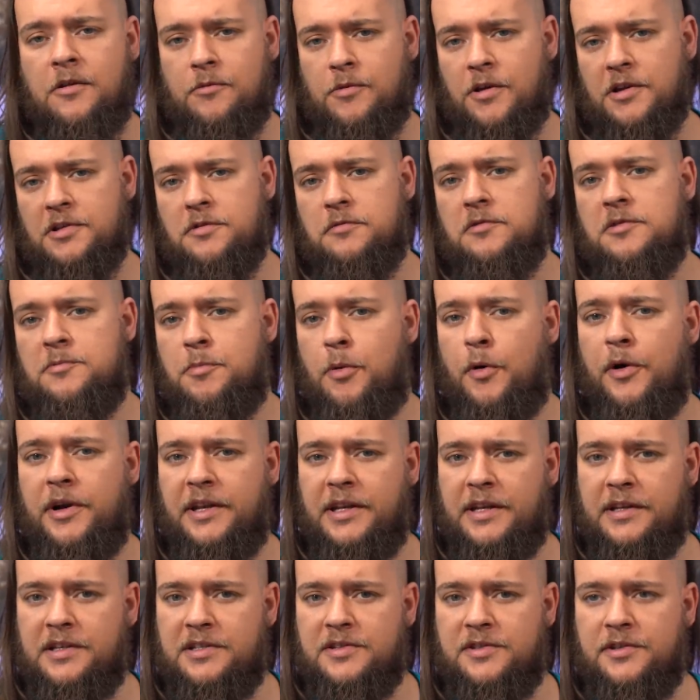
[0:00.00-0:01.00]
Russell's
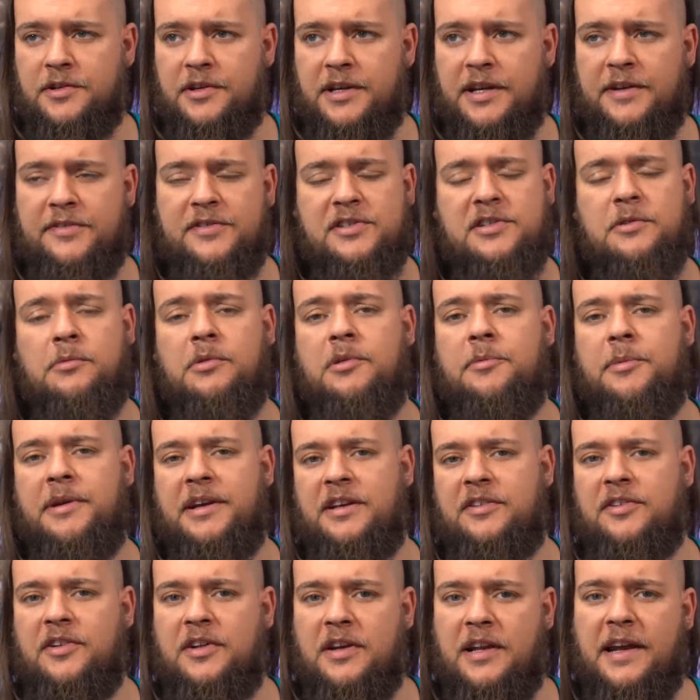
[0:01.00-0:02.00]
point is that if someone
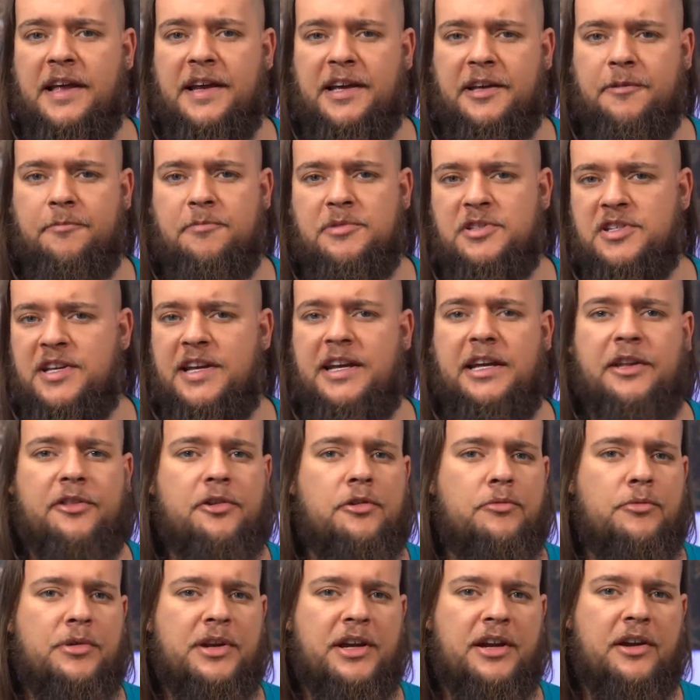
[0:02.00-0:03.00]
makes a claim, say
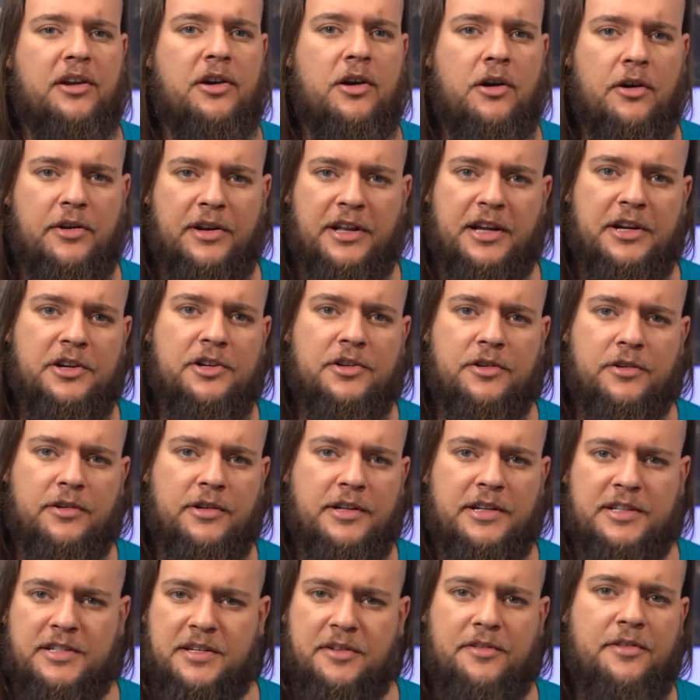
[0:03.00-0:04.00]
that
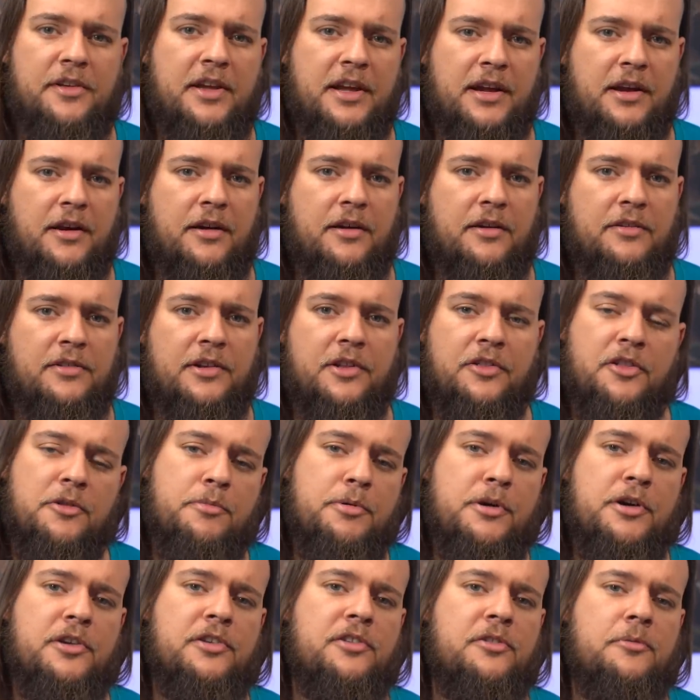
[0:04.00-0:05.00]
reincarnation is a thing, then the
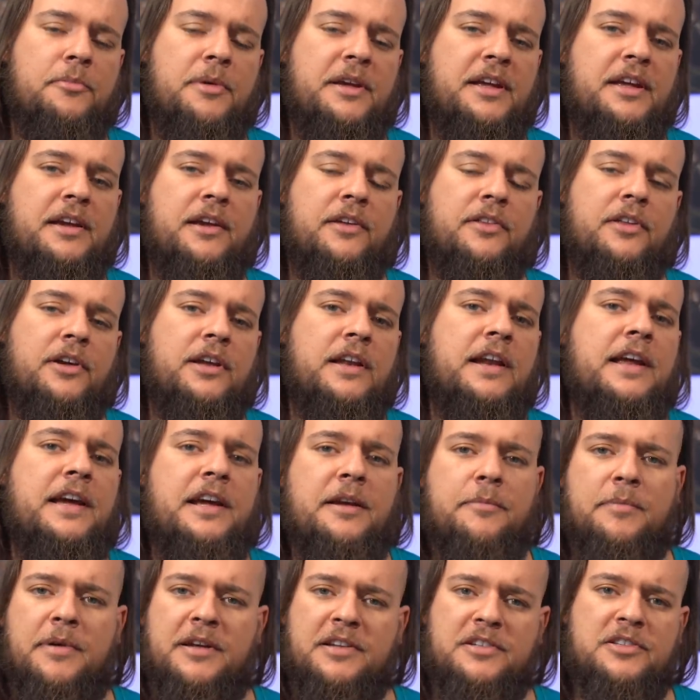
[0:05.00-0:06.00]
person making the
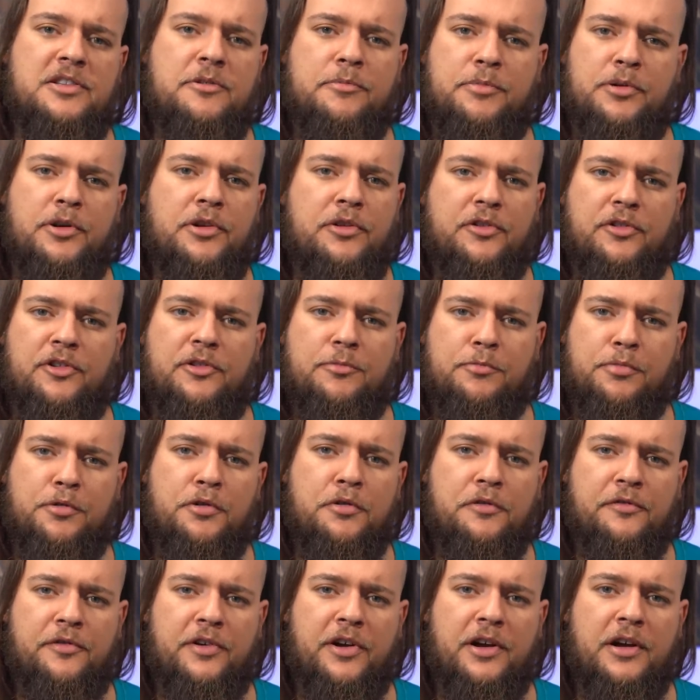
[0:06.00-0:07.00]
claim has the burden to
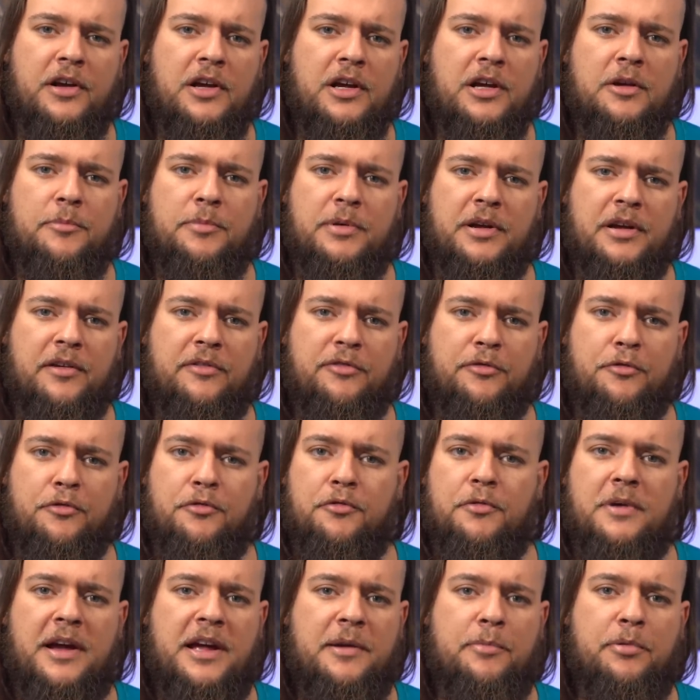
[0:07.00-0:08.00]
prove it, be it
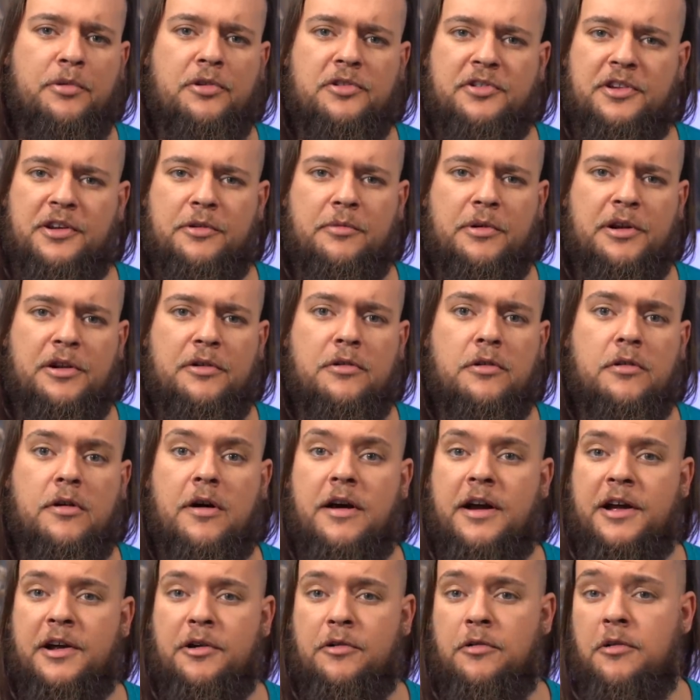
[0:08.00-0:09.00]
through a posteriori
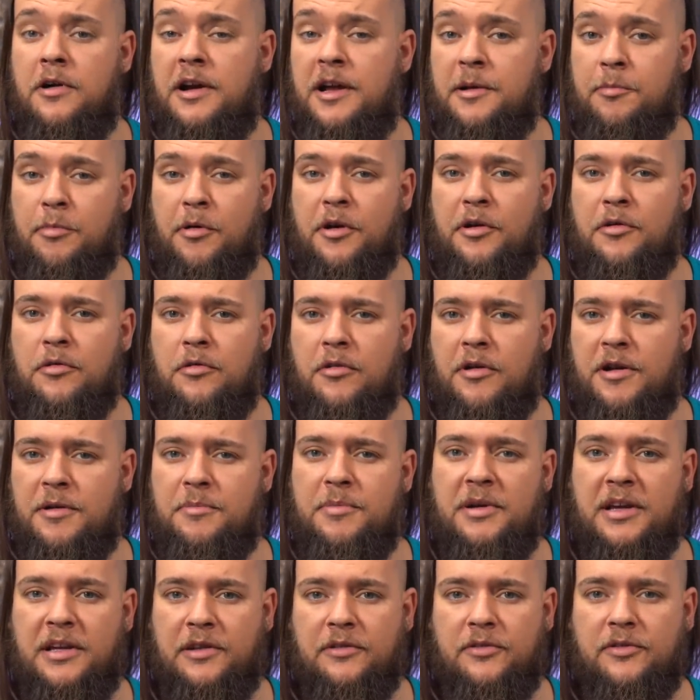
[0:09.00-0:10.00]
or a priori
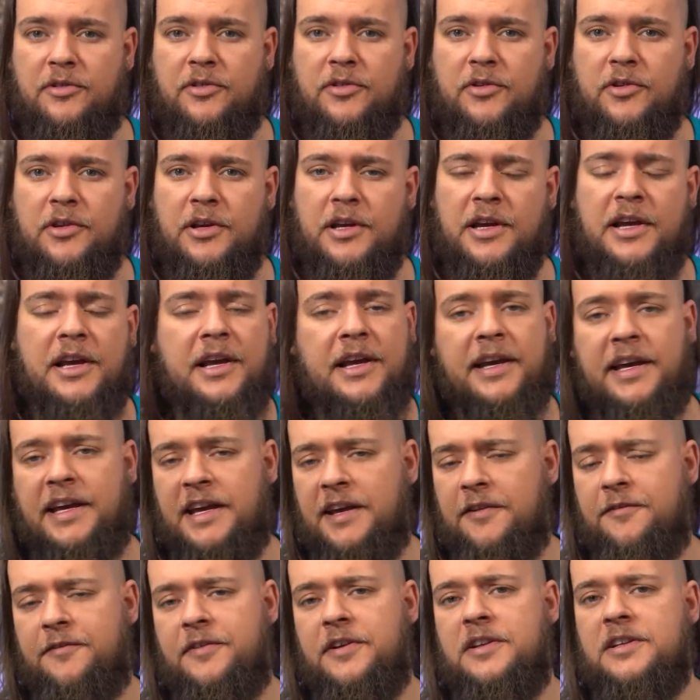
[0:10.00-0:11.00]
means.
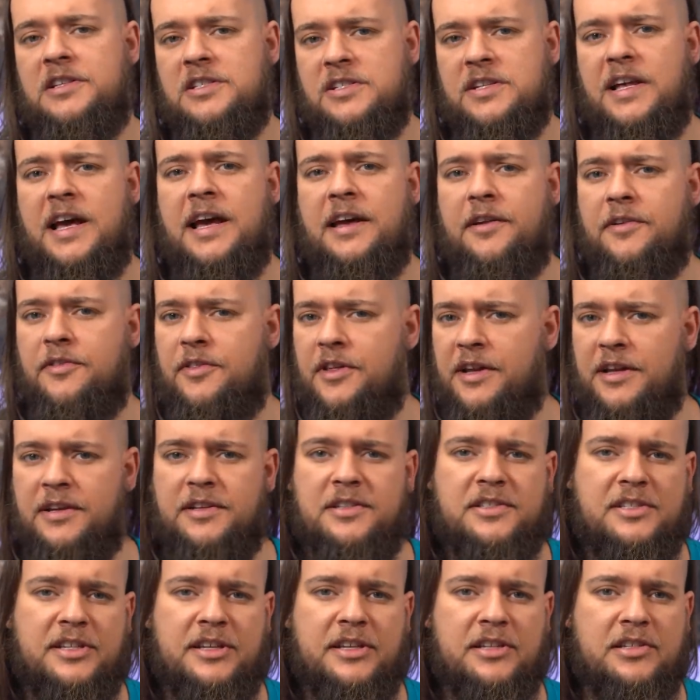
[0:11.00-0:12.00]
If instead they
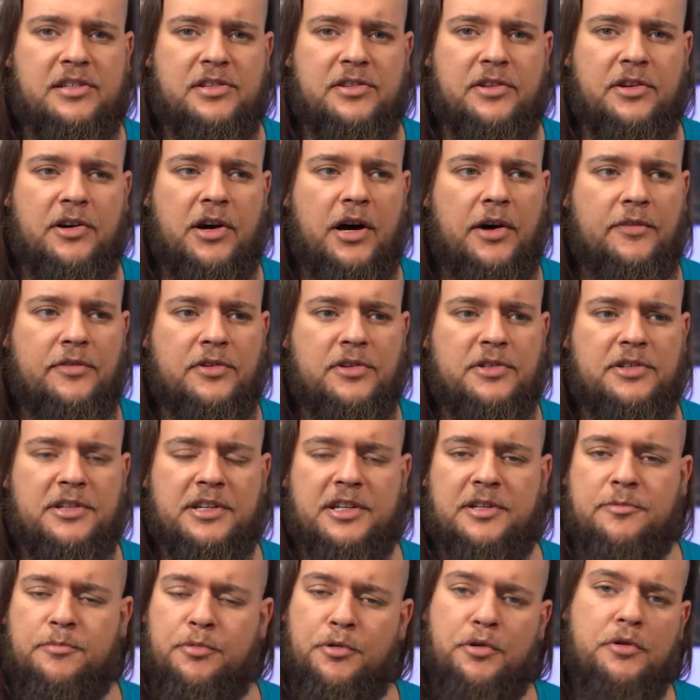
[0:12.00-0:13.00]
insist that others
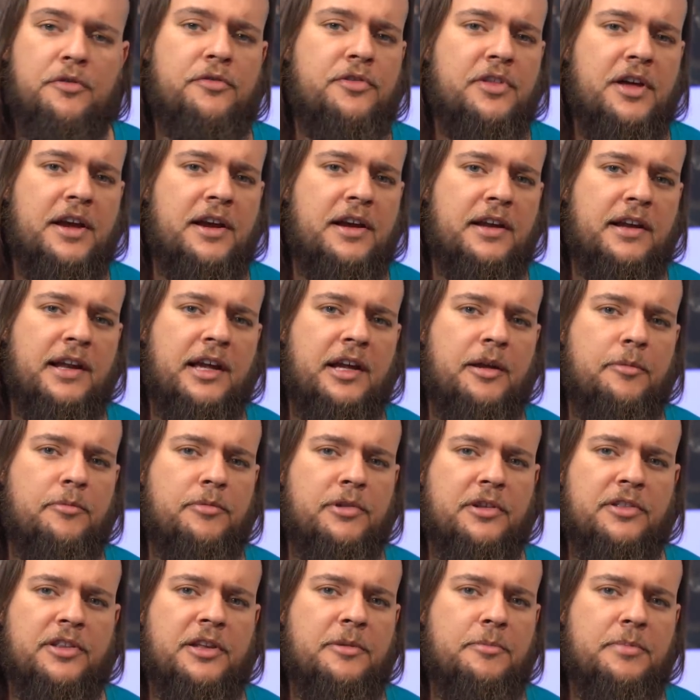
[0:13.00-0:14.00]
disprove their
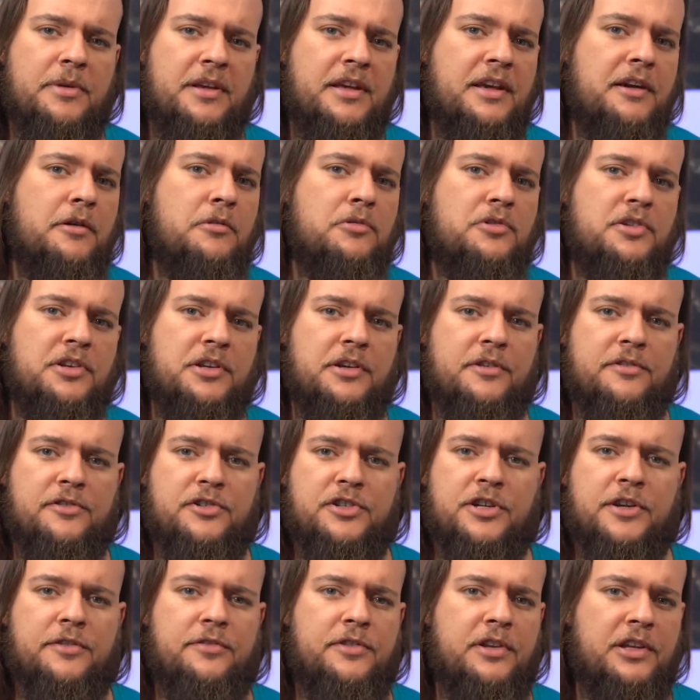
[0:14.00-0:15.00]
claim, then they'd be guilty of
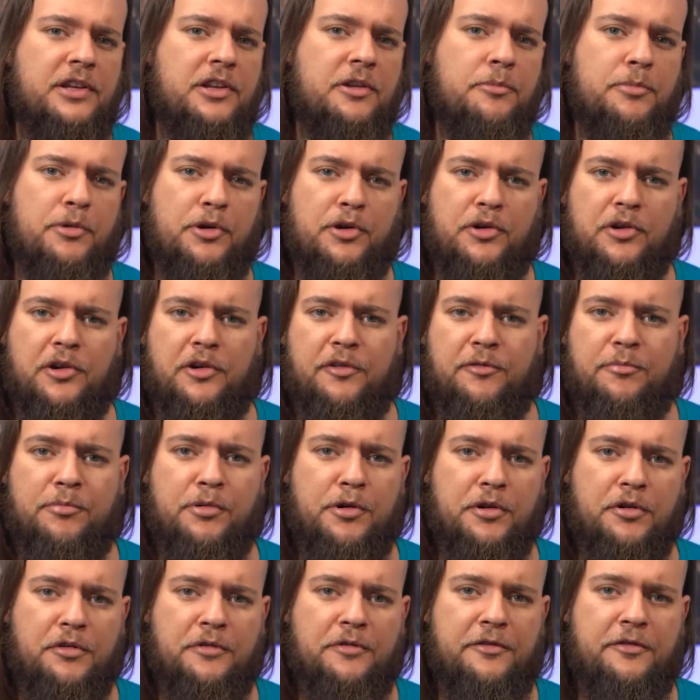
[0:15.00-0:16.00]
shifting the burden of
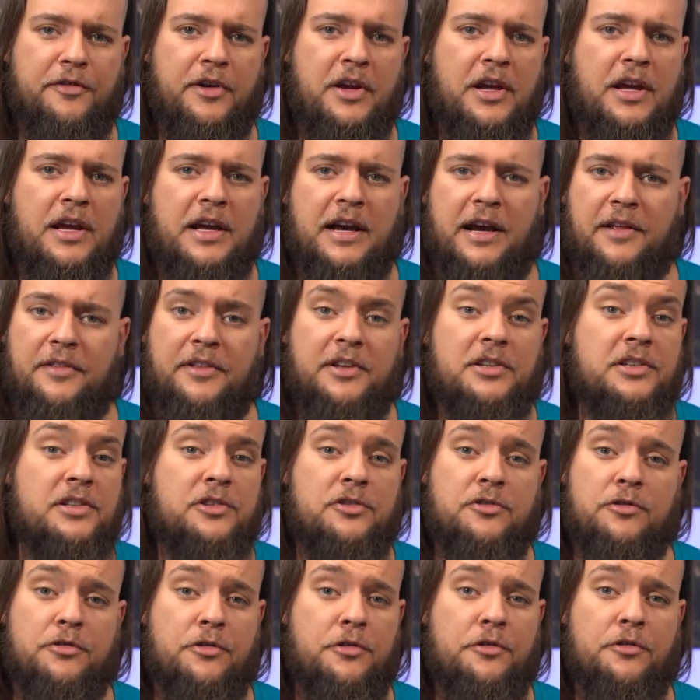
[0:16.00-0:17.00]
proof. And this
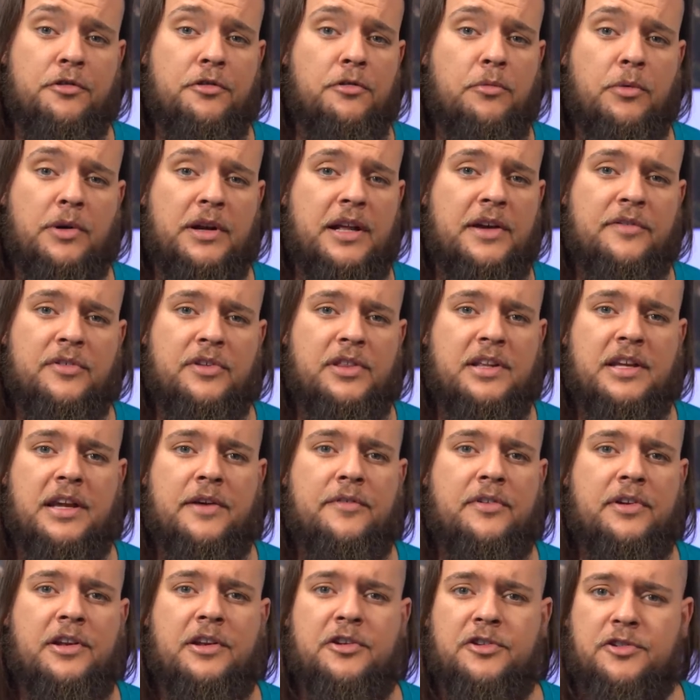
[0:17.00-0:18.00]
is true whatever the
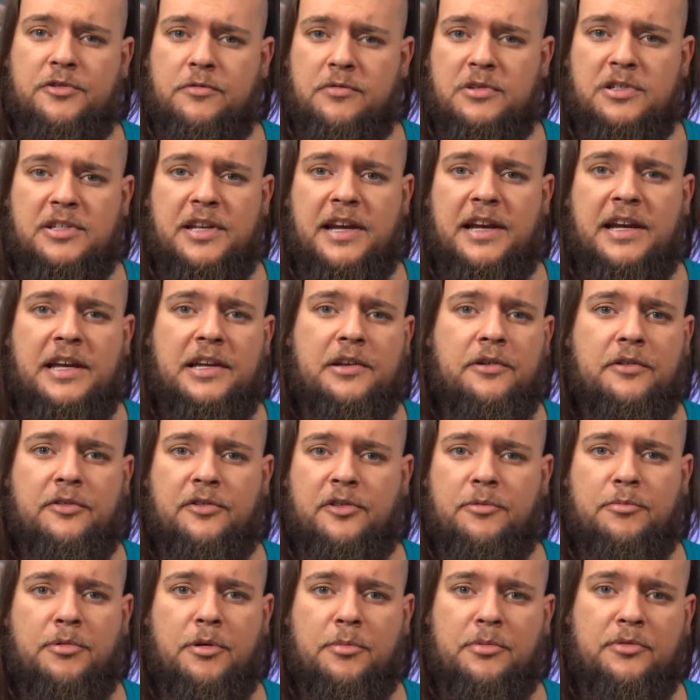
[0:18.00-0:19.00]
evidential state
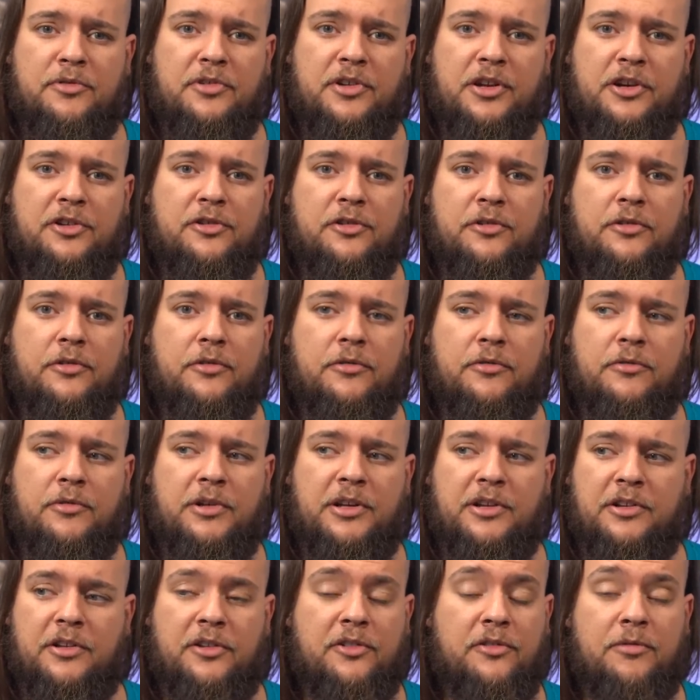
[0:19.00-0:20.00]
of the proposition,
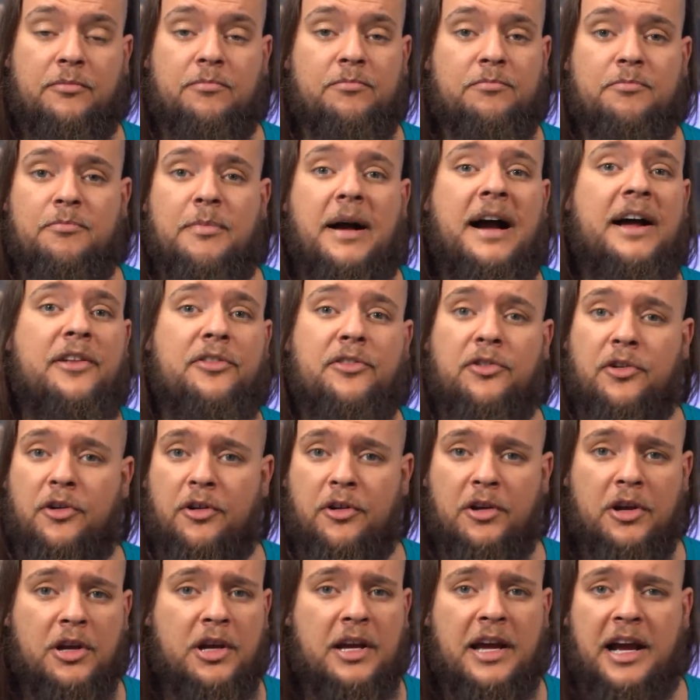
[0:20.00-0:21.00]
it doesn't
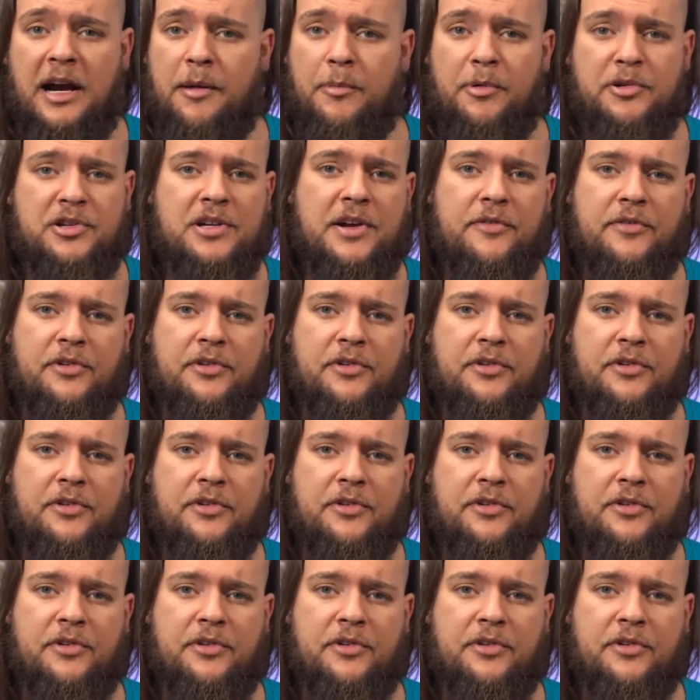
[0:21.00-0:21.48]
matter how much